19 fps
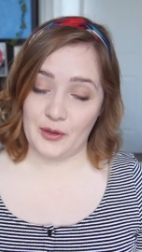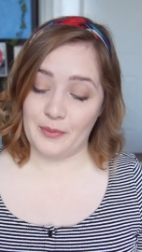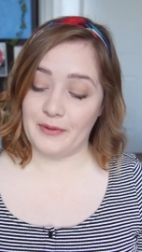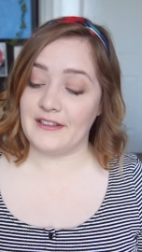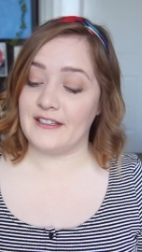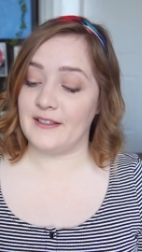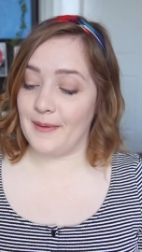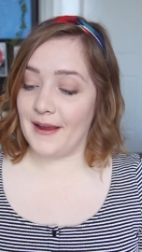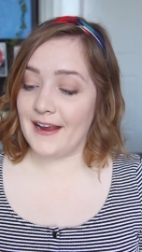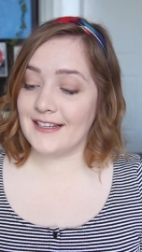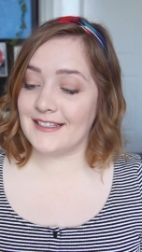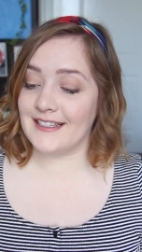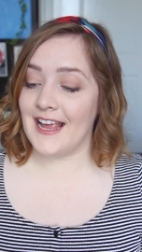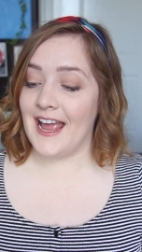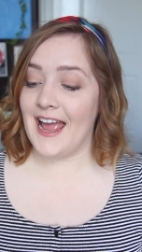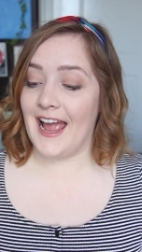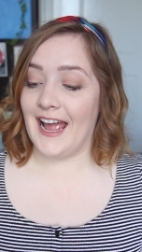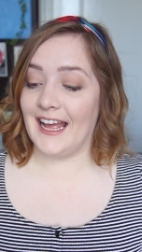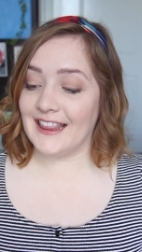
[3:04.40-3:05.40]
ship in space,
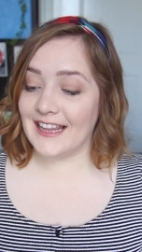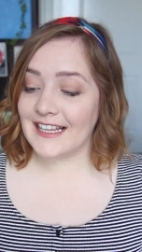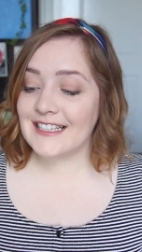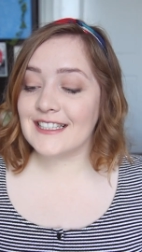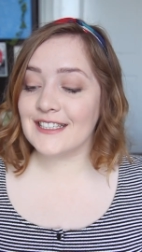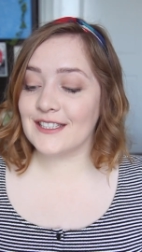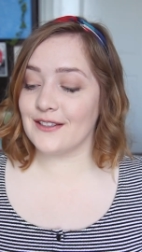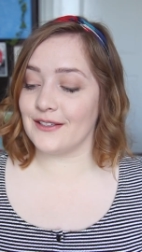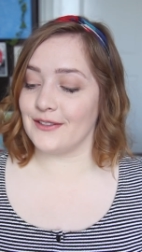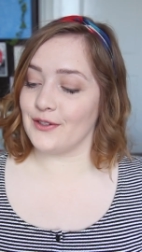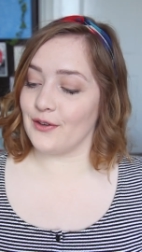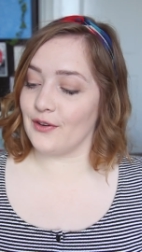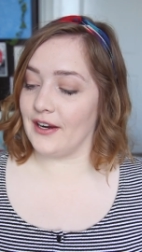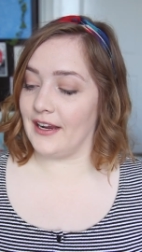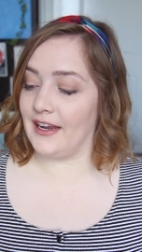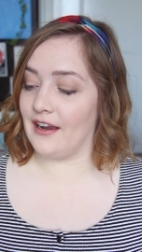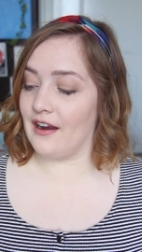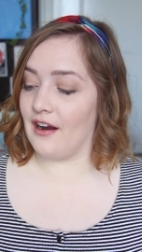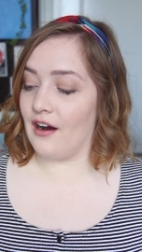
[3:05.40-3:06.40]
and this is the
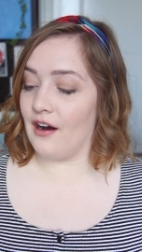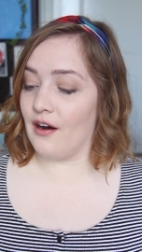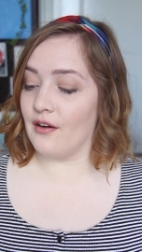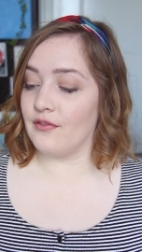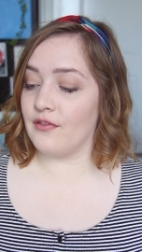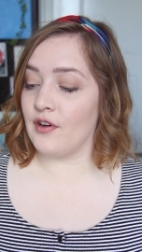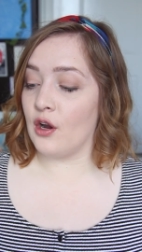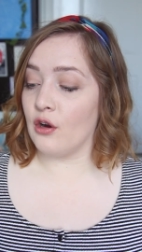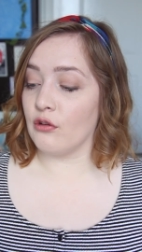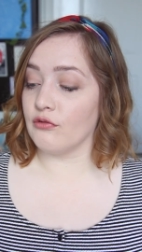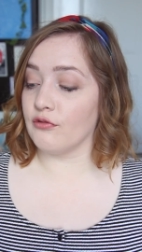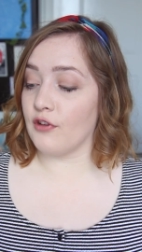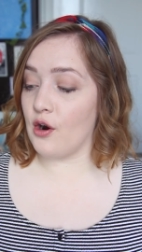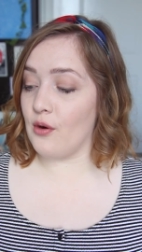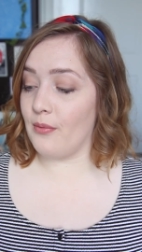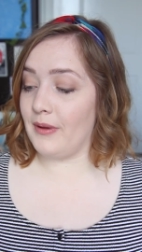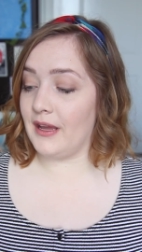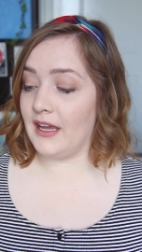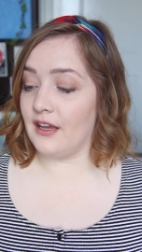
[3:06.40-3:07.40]
story of
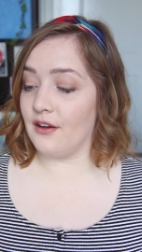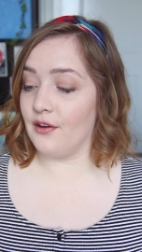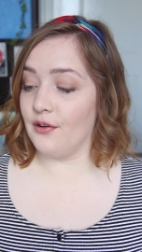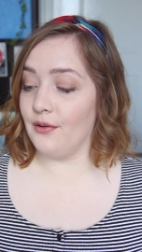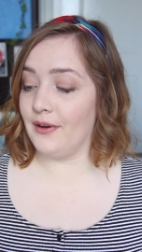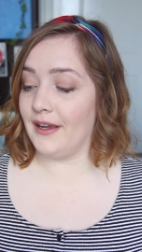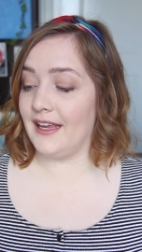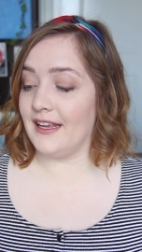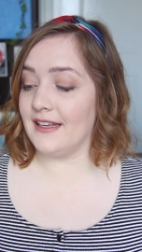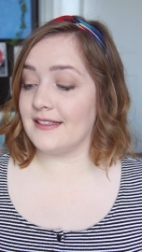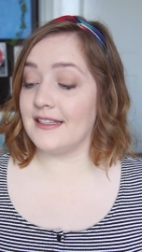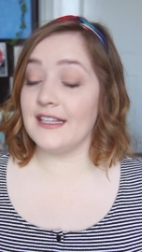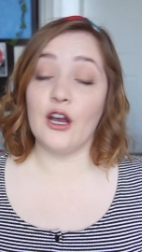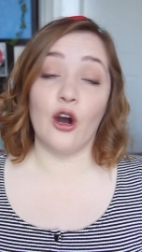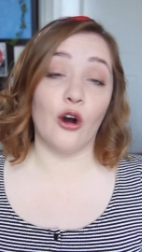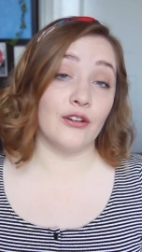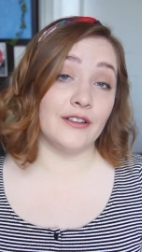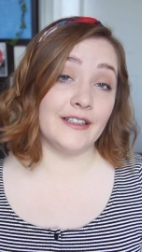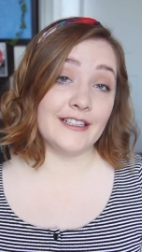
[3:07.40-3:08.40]
Romy, who is
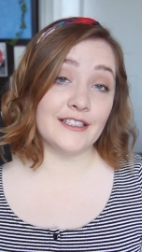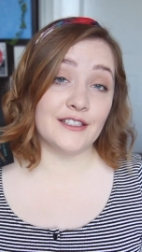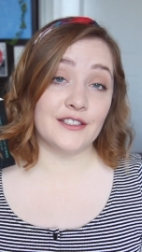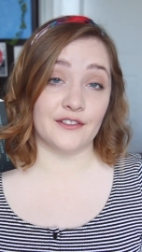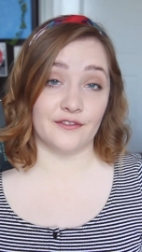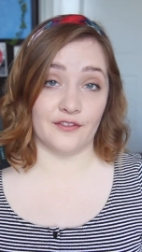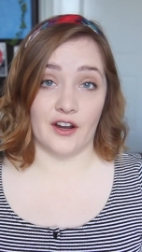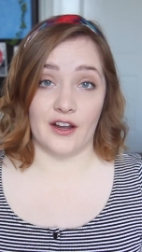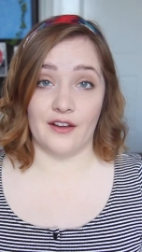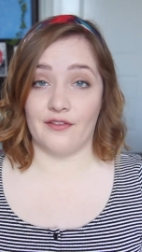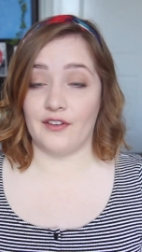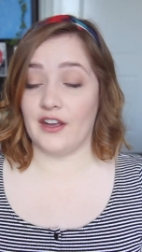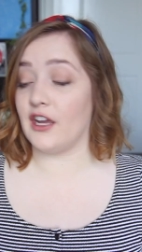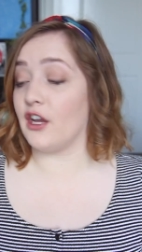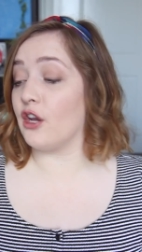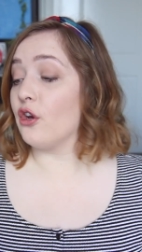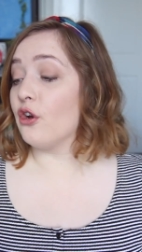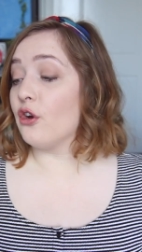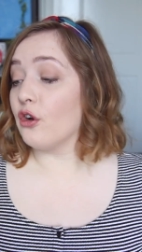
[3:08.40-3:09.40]
the only
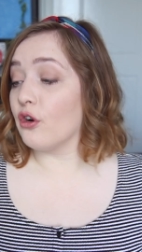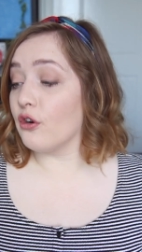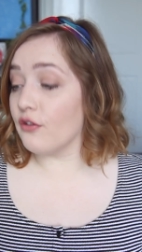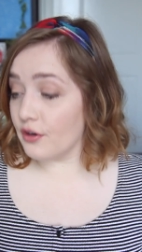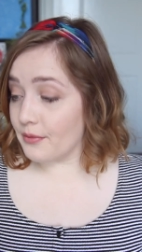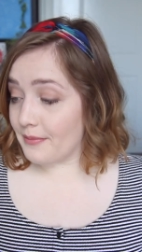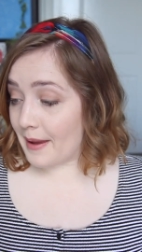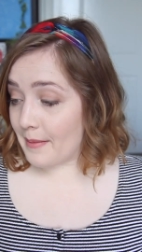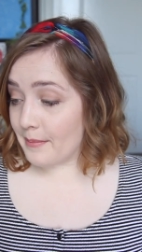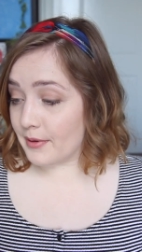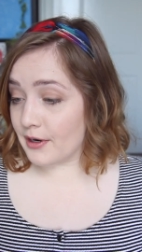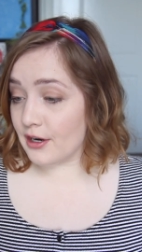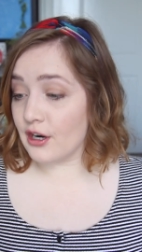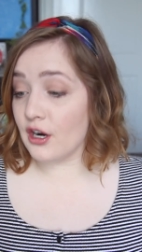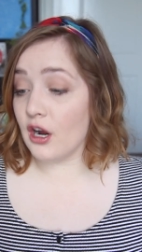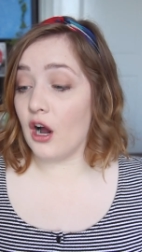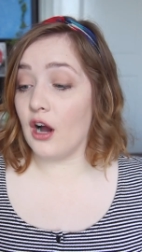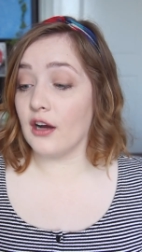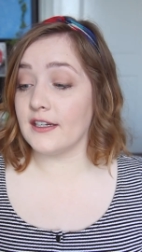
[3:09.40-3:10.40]
surviving crew
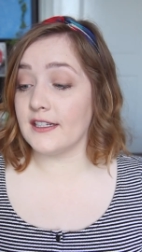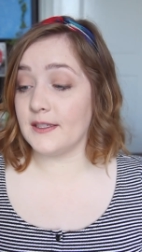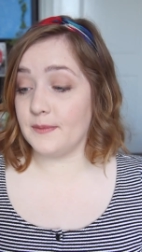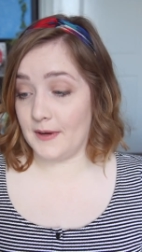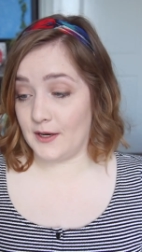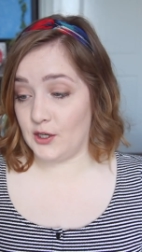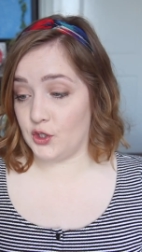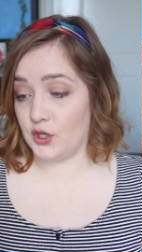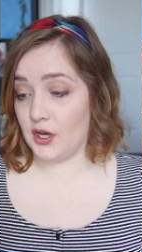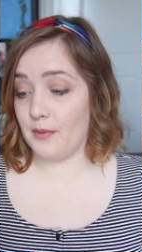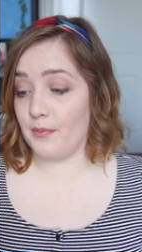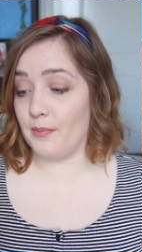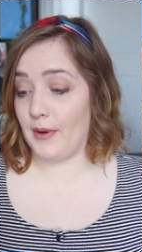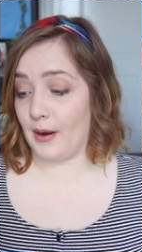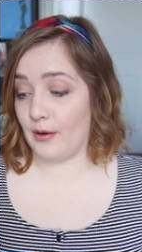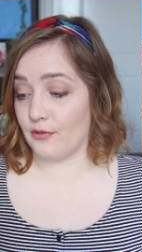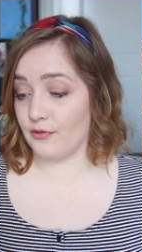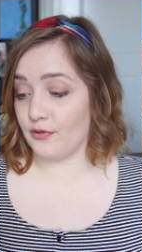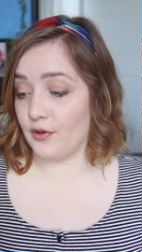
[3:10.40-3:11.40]
member on a spaceship
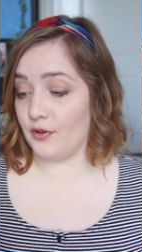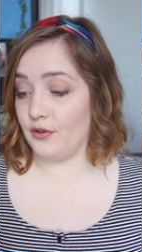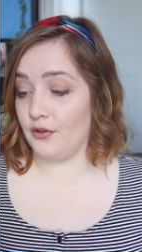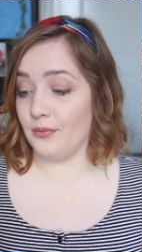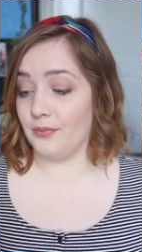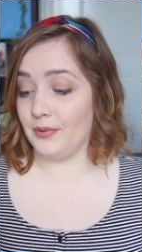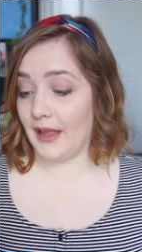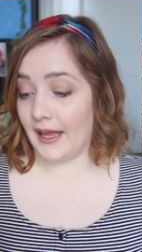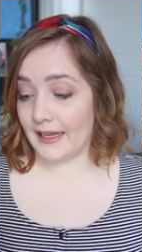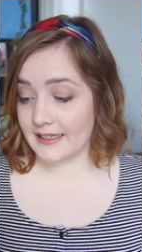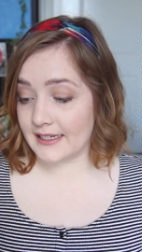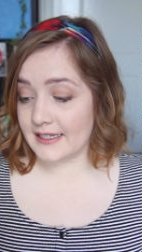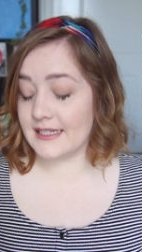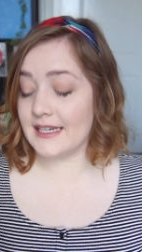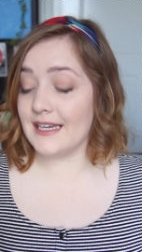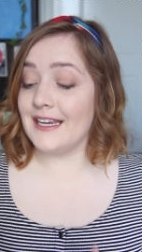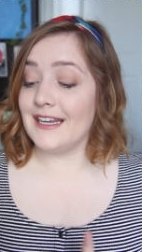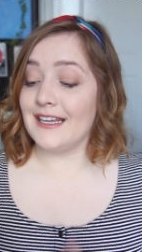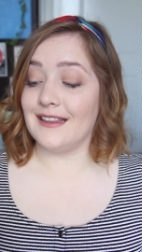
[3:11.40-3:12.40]
bound for a new
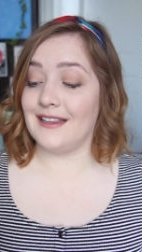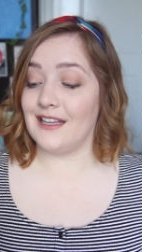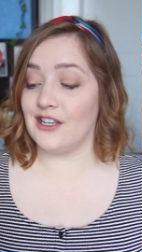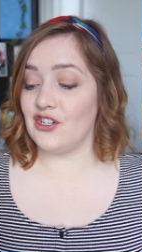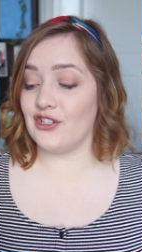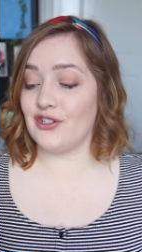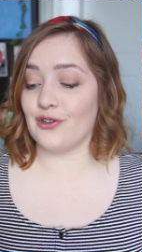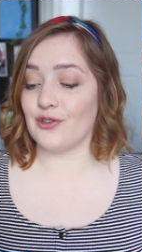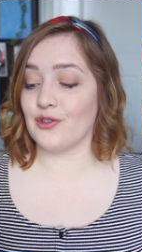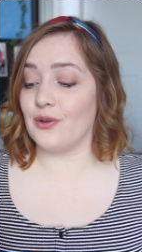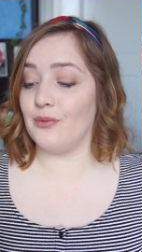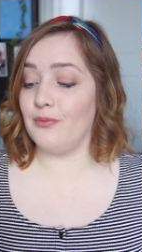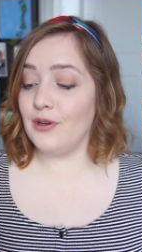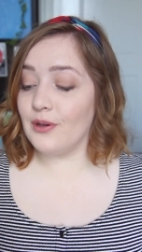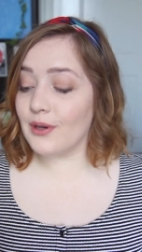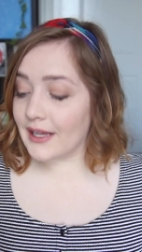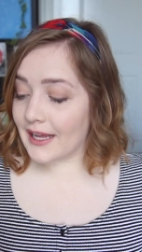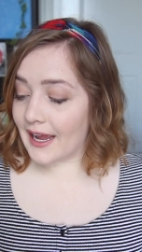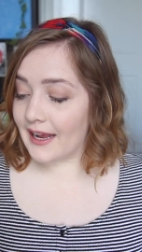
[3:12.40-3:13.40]
planet. Then she starts
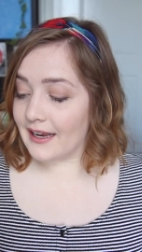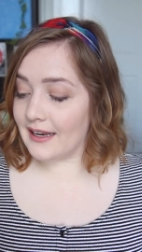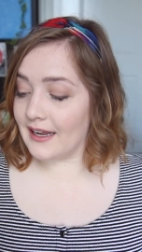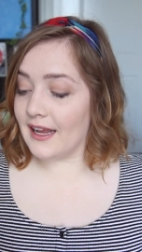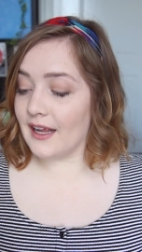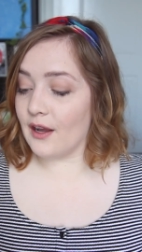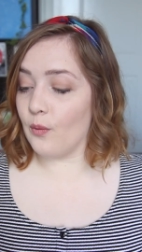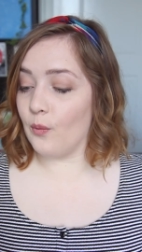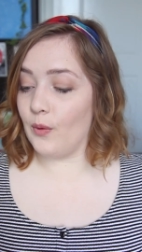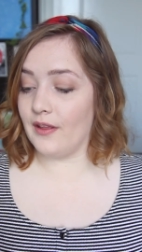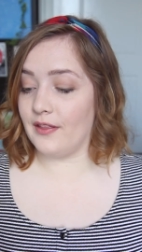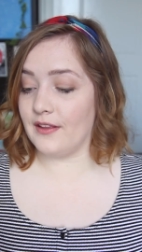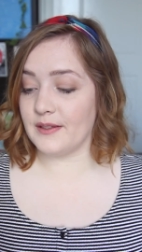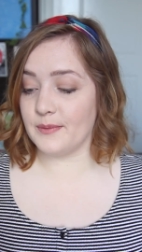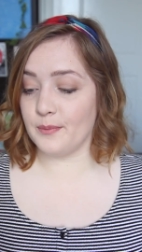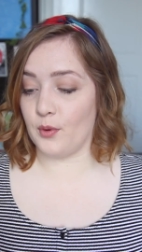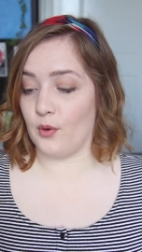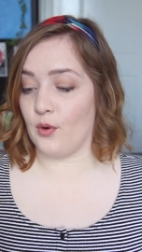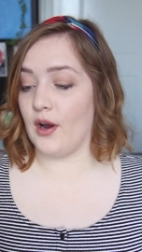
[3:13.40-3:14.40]
communicating with
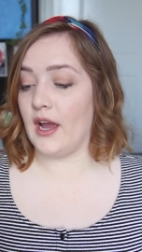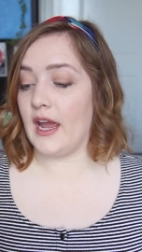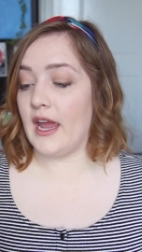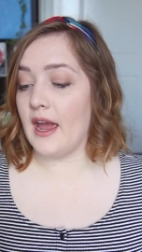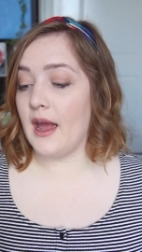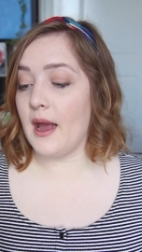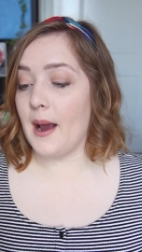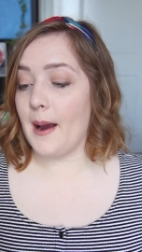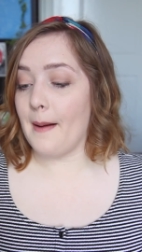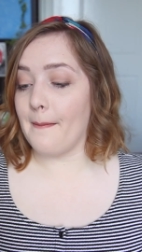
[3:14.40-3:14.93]
this boy